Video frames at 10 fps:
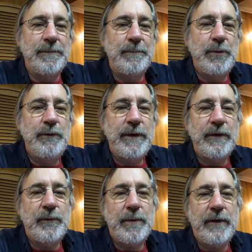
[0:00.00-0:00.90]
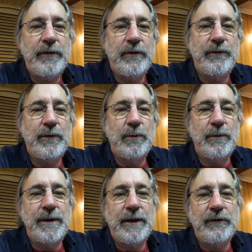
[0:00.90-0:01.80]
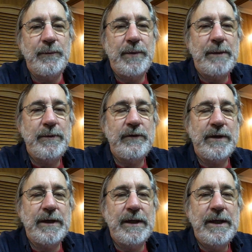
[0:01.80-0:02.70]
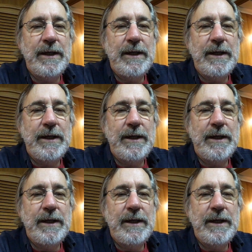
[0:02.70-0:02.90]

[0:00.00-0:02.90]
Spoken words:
moving this process forward and actually publishing it,